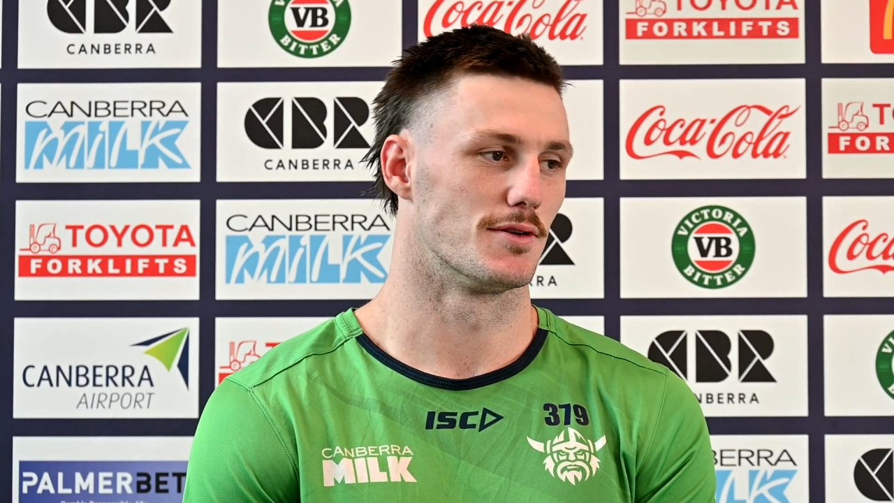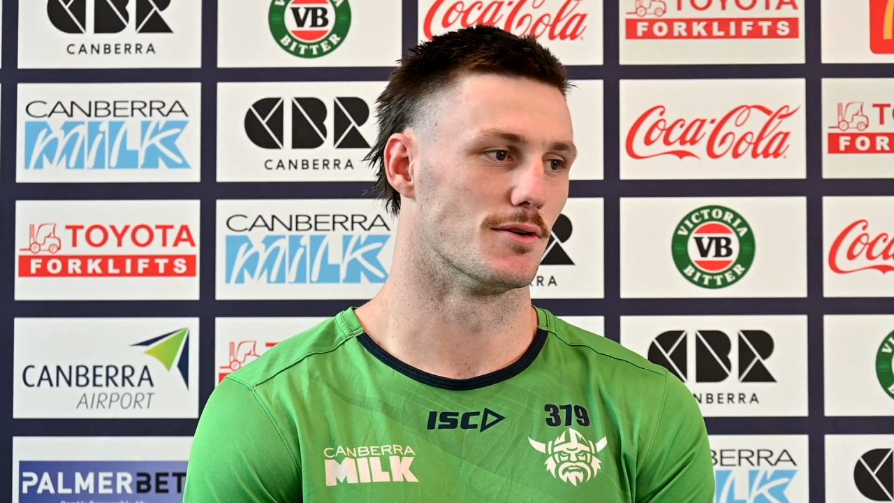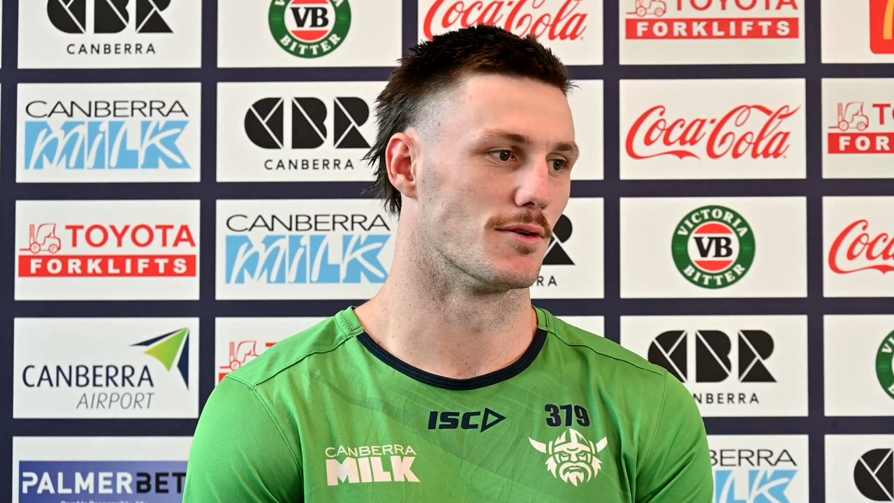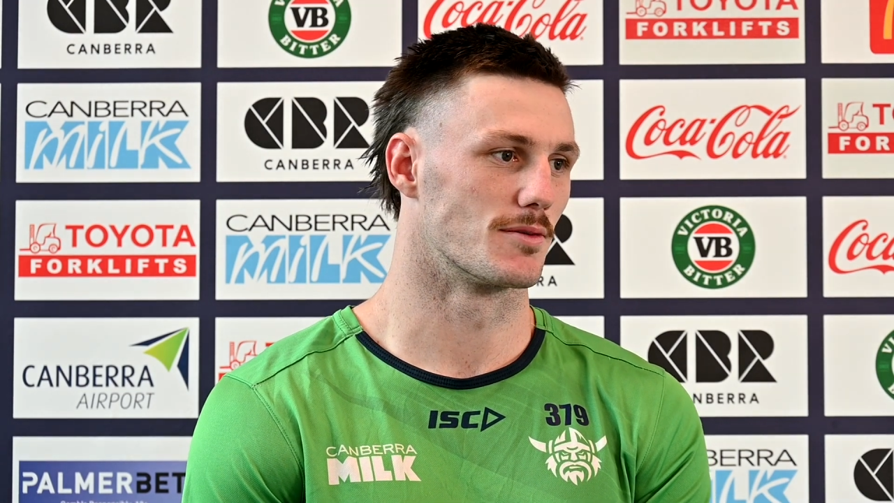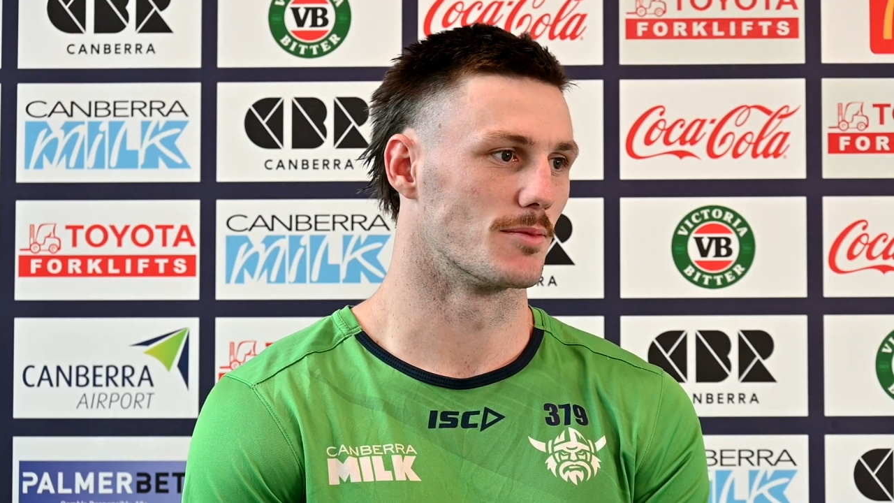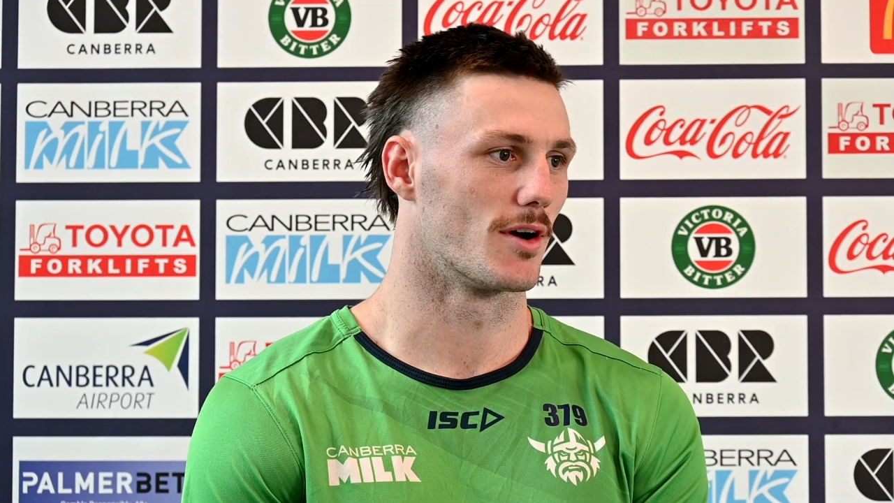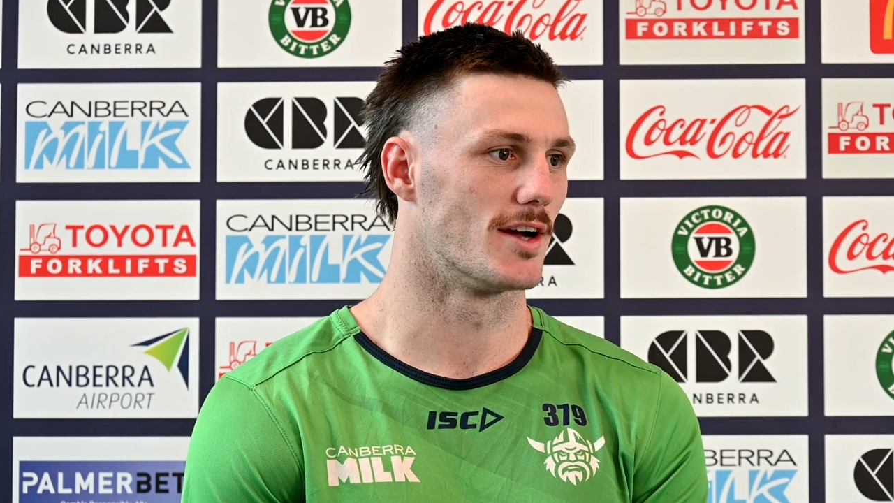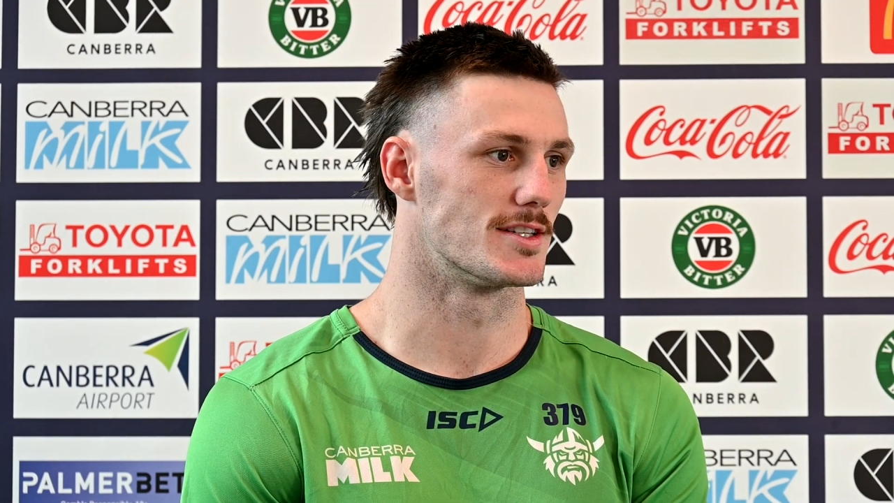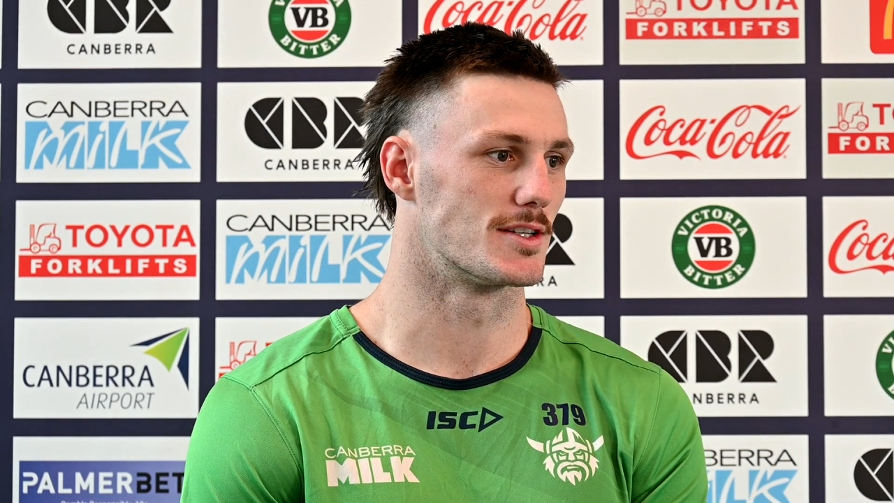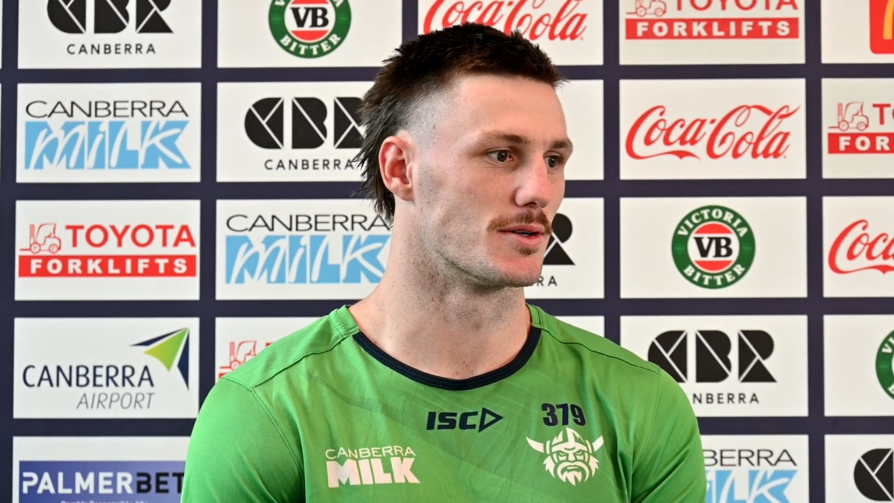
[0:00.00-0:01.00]
doing some
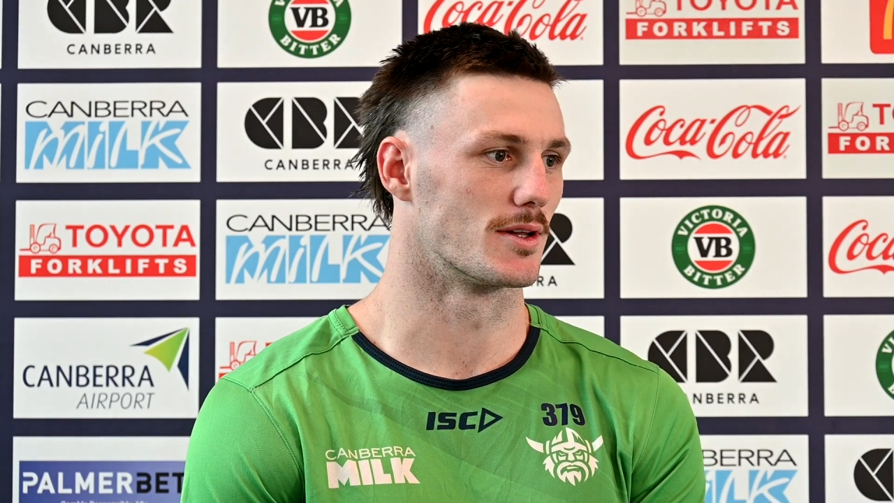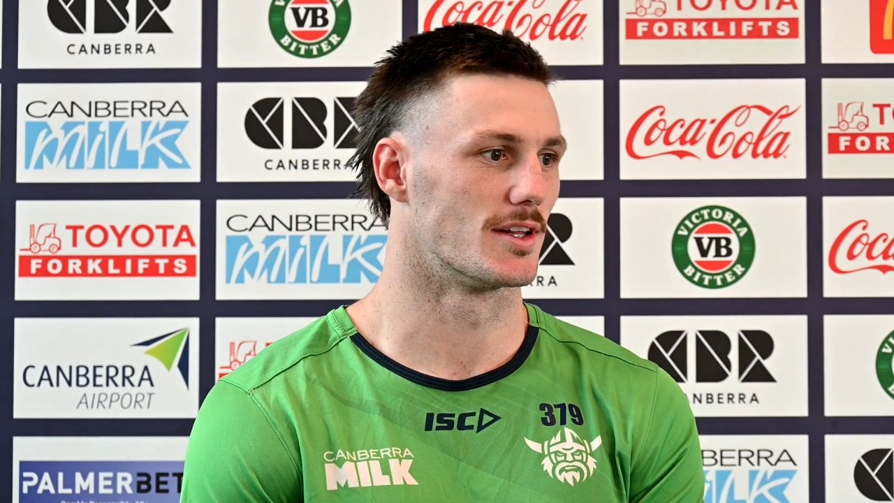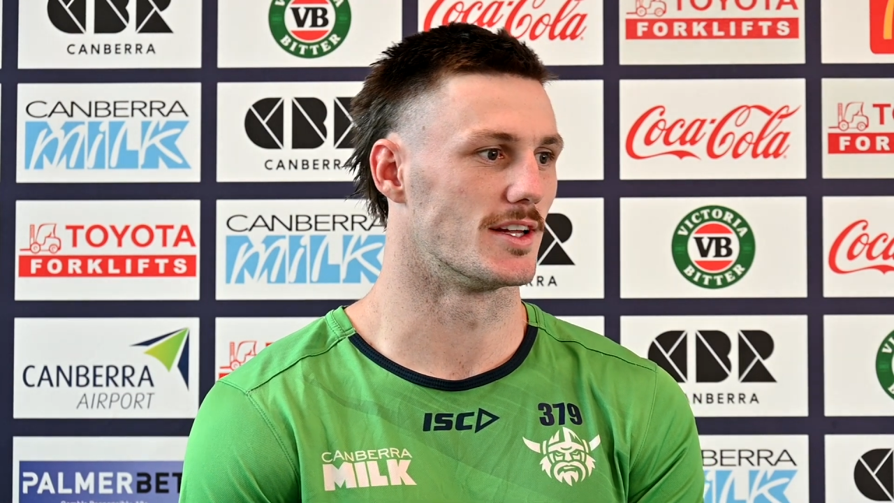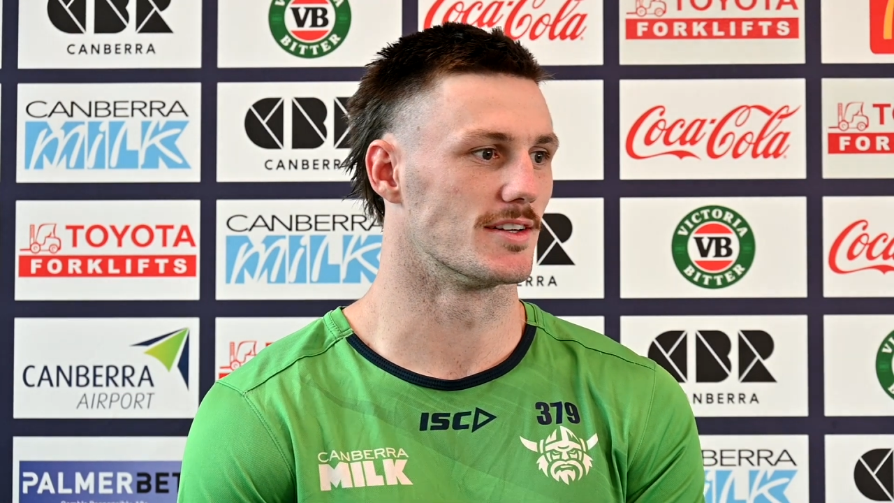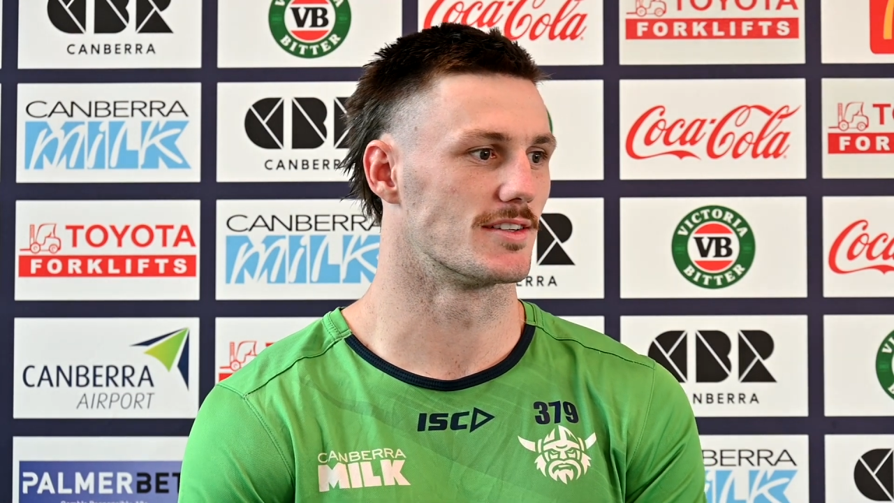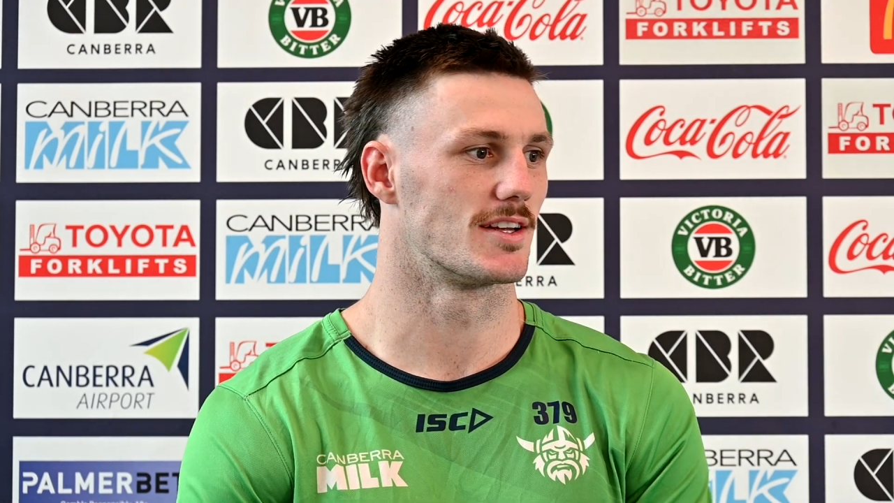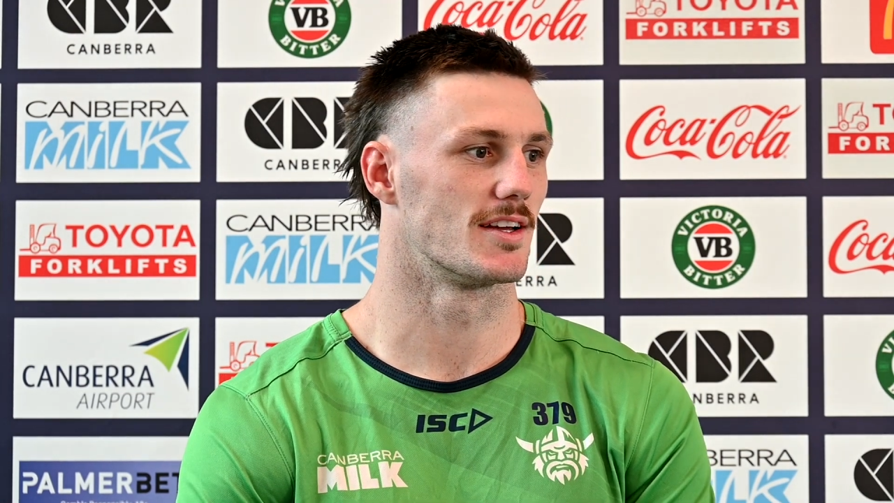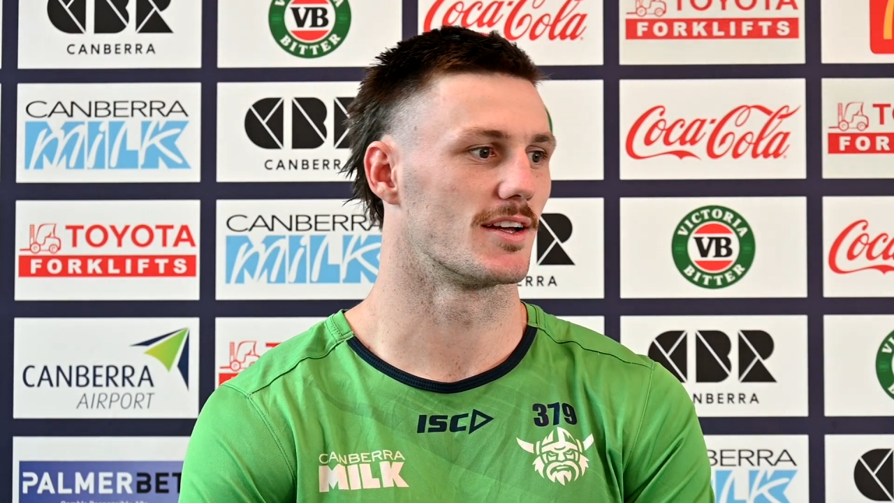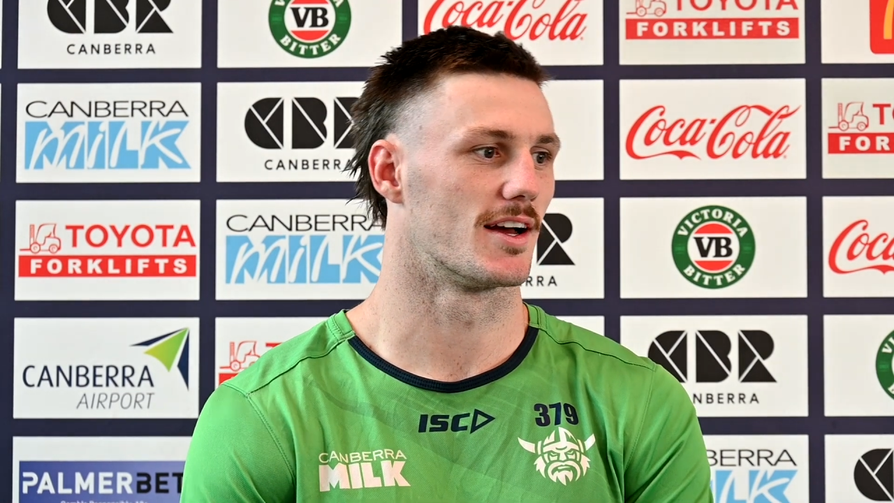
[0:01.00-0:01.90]
crazy sort of things